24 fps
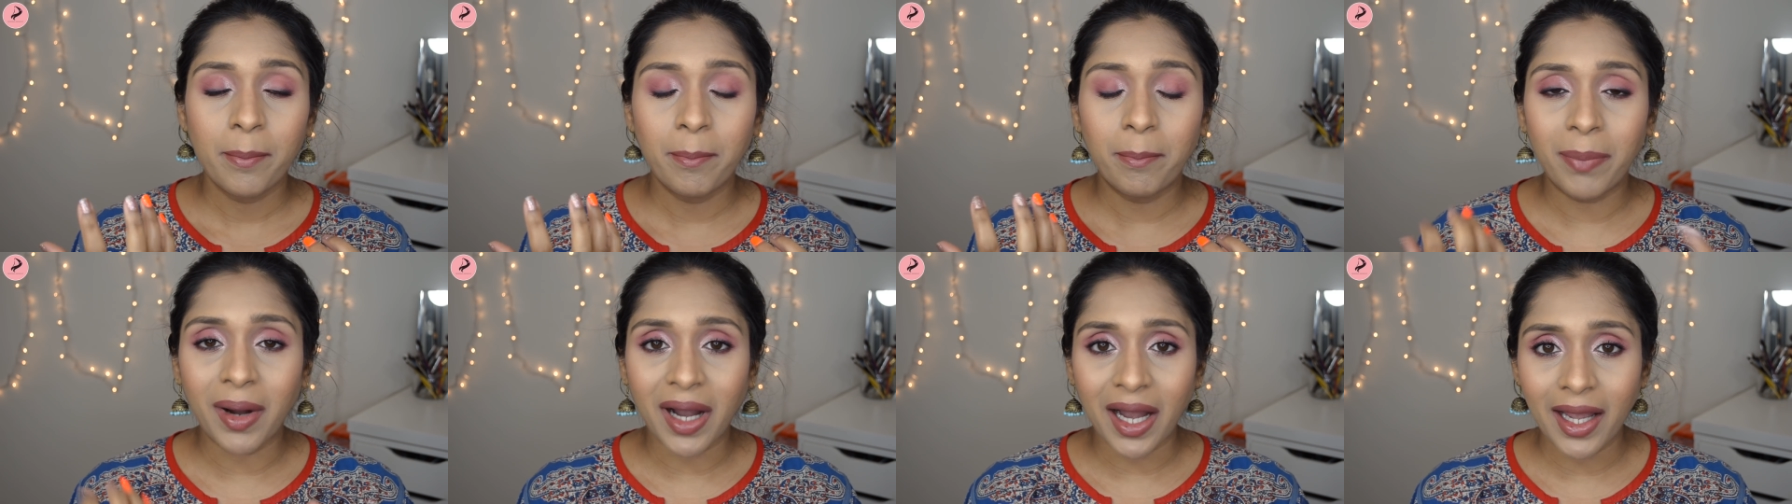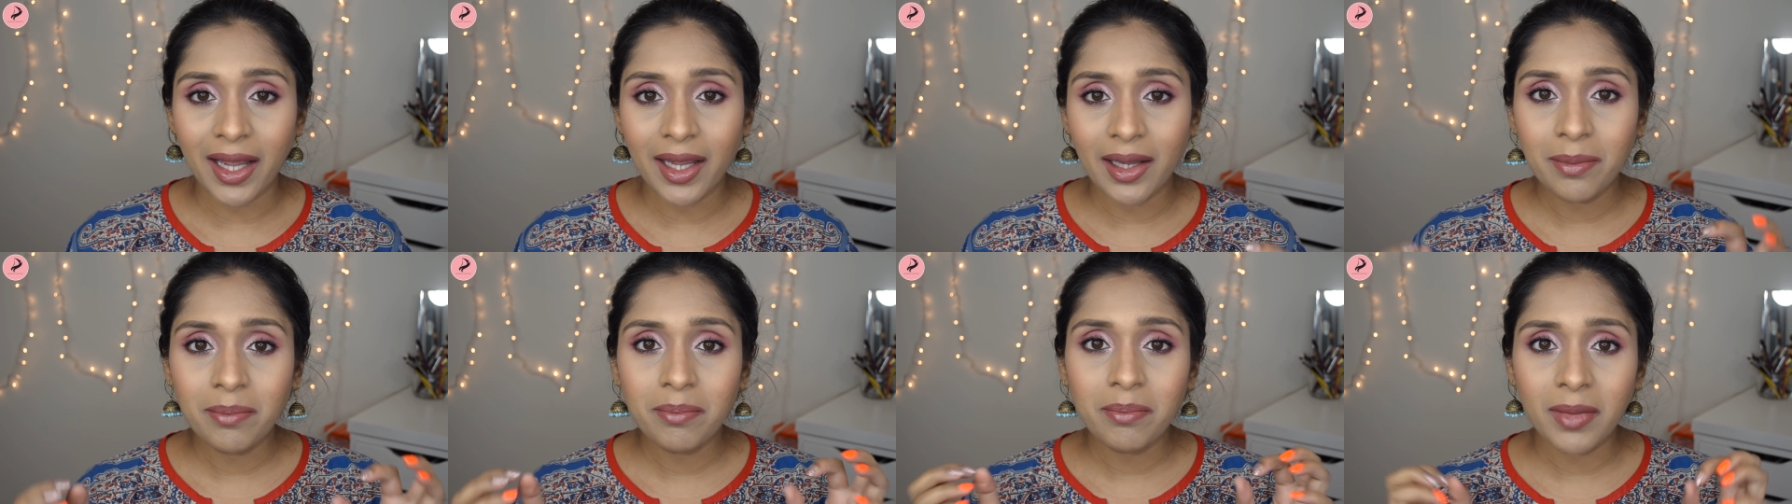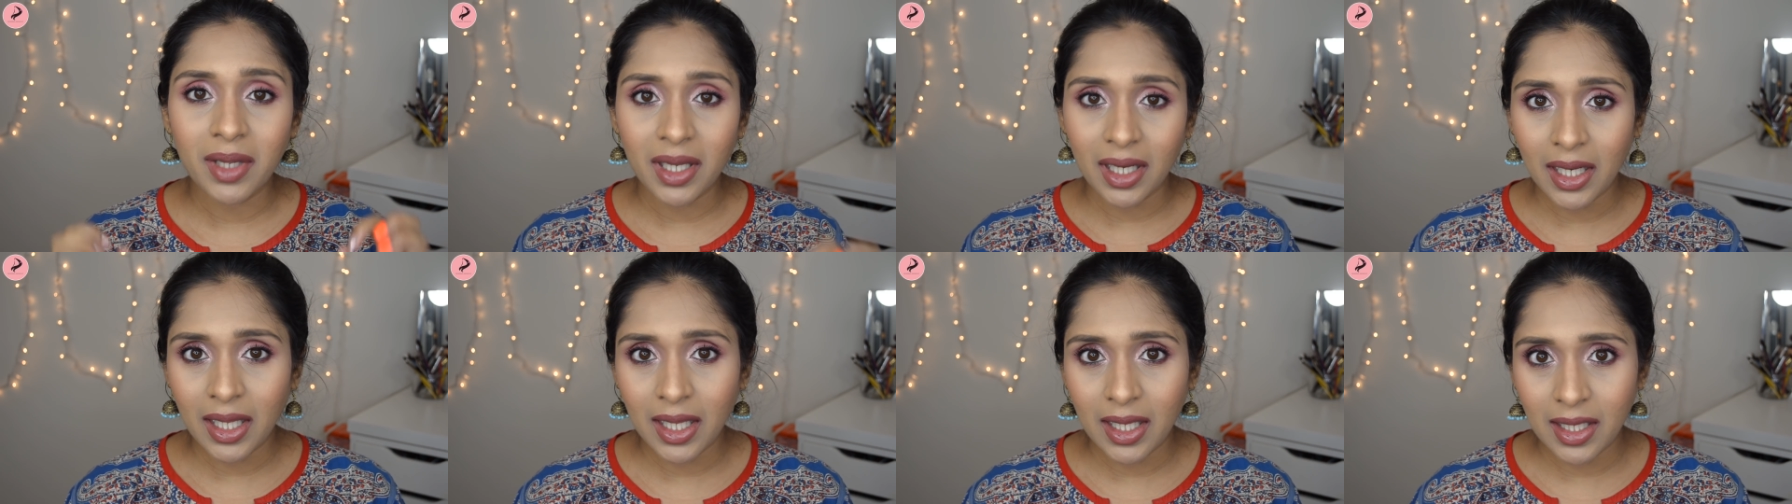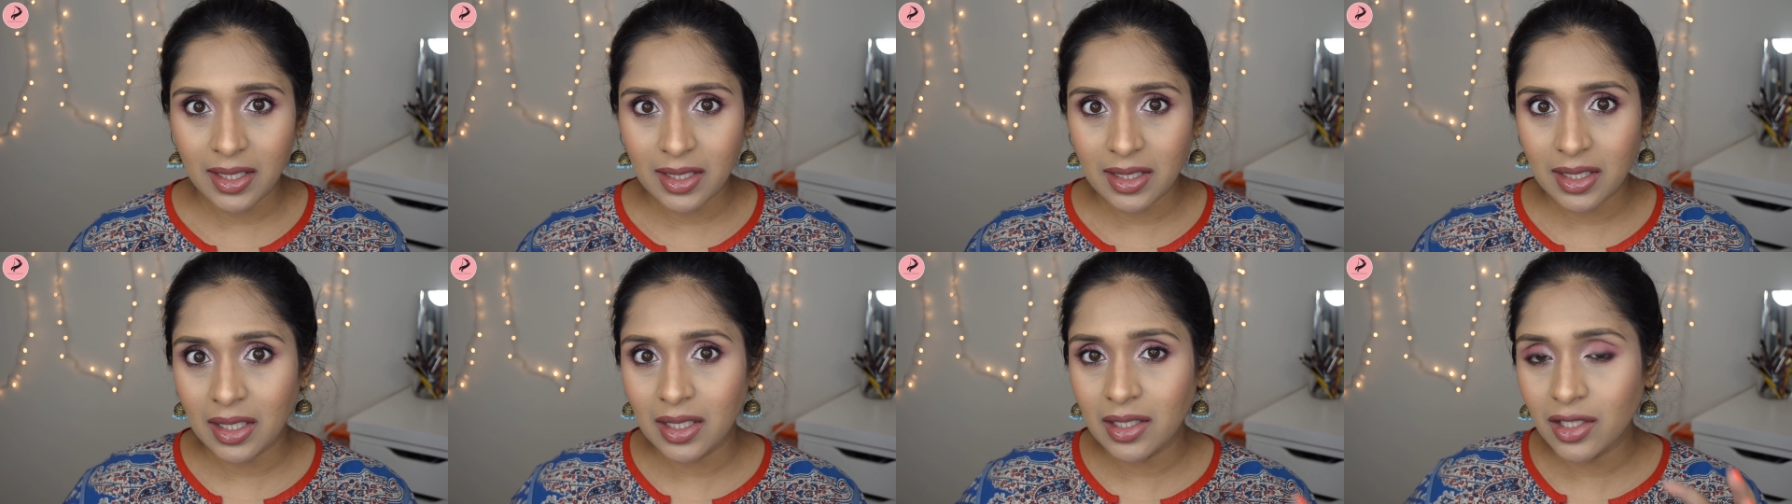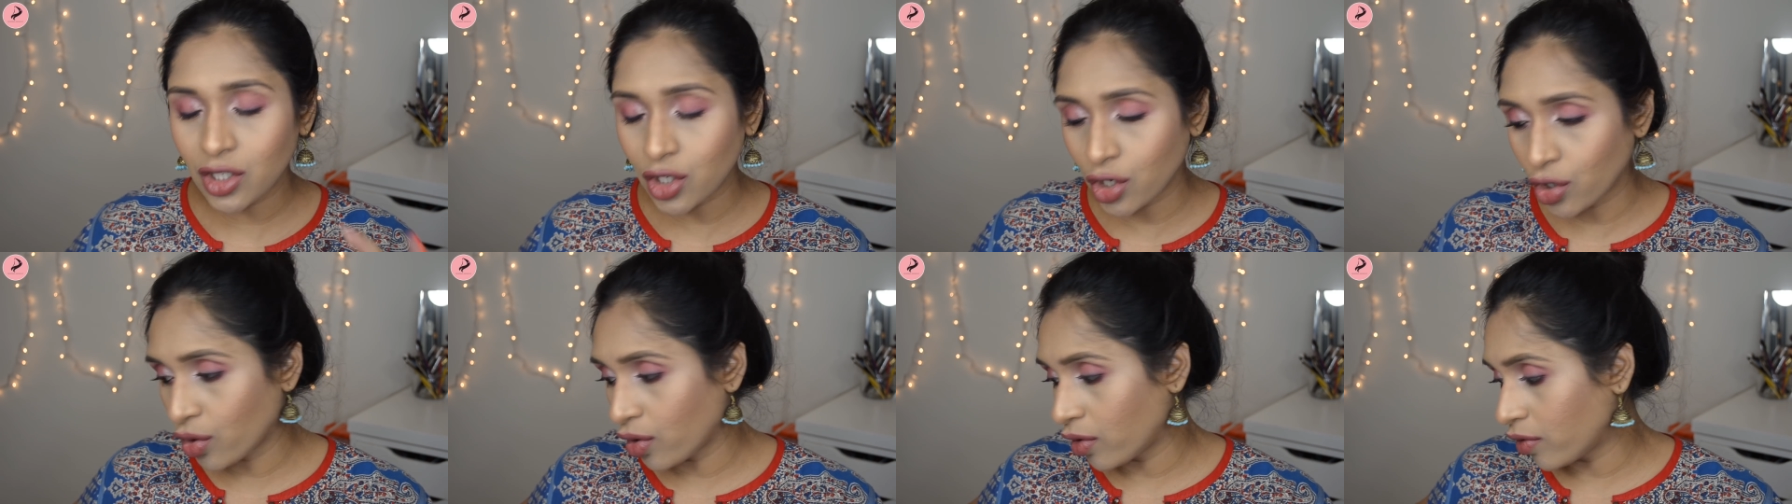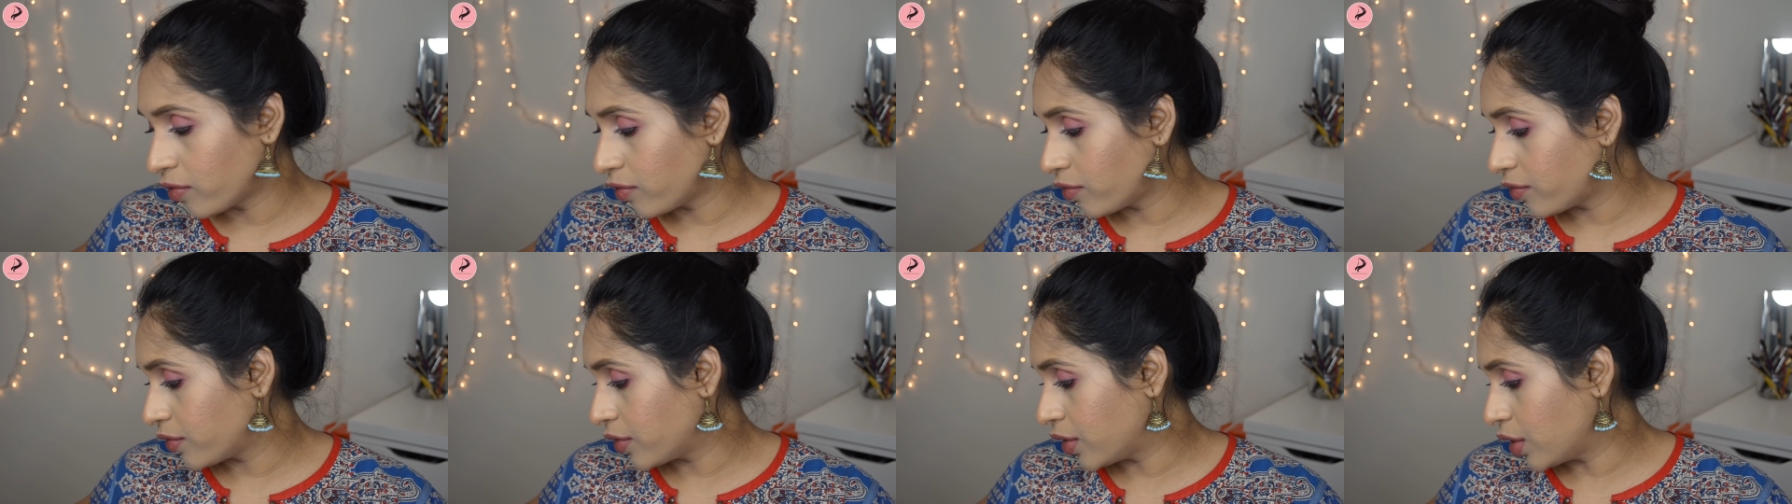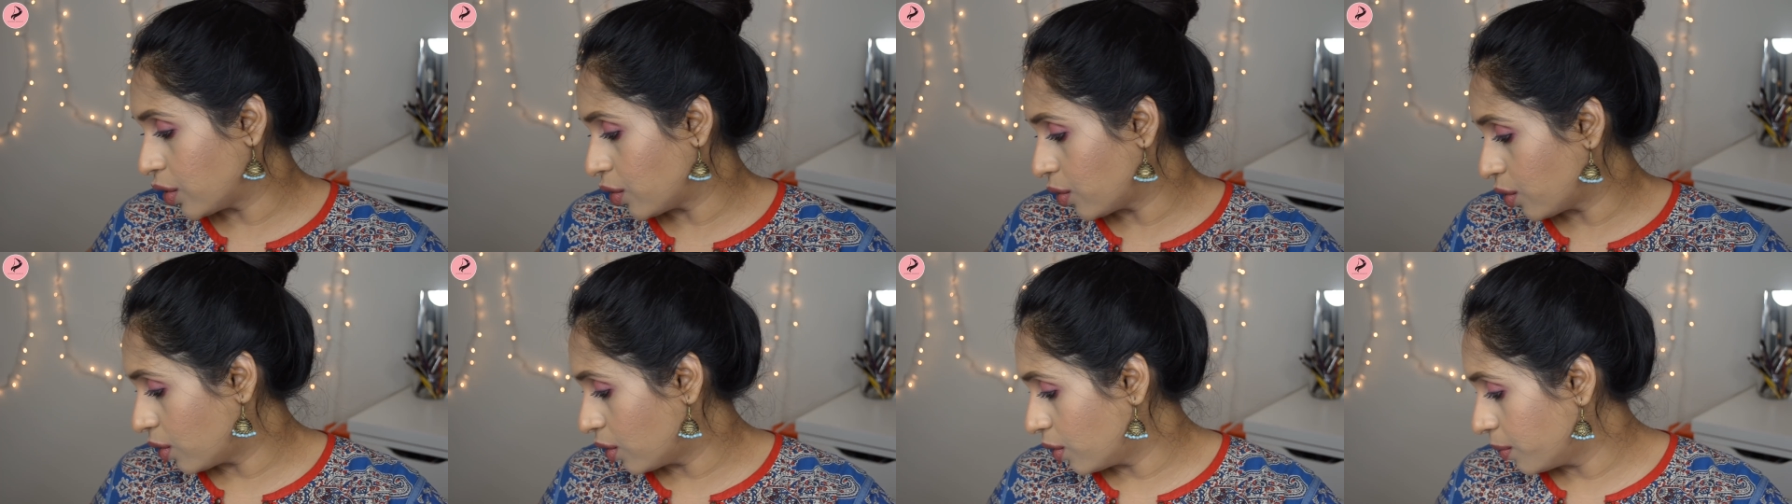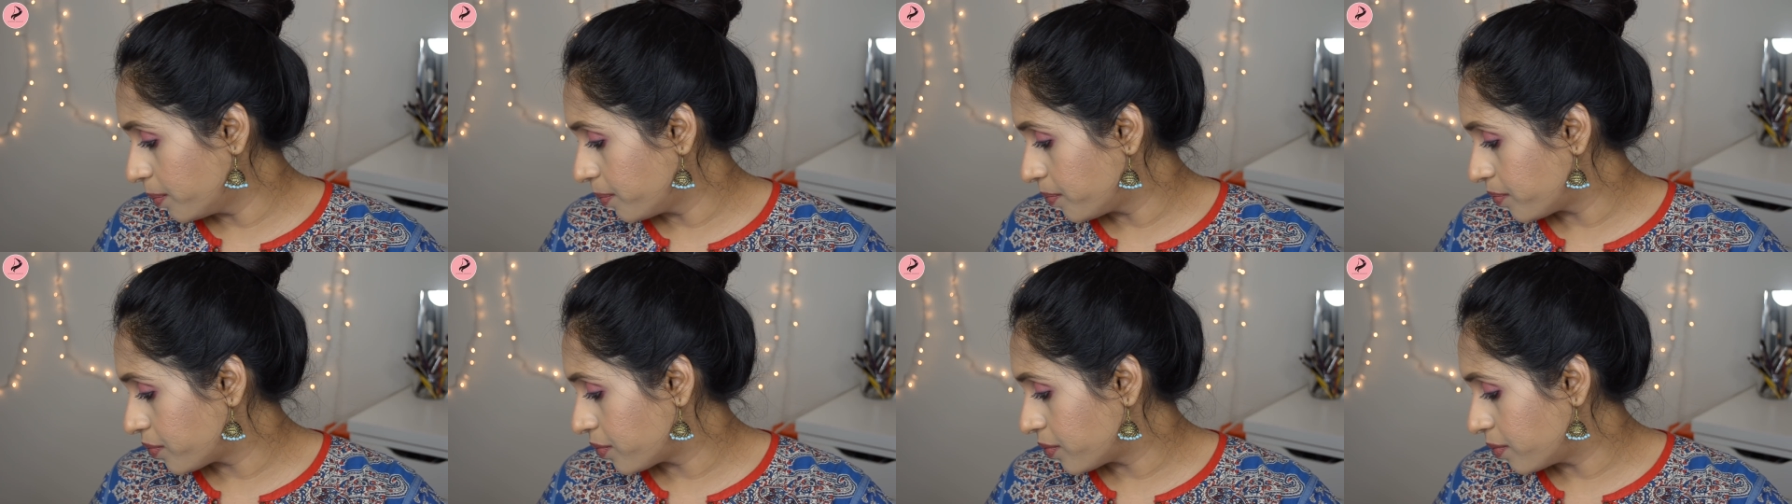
buy minis instead of, you know,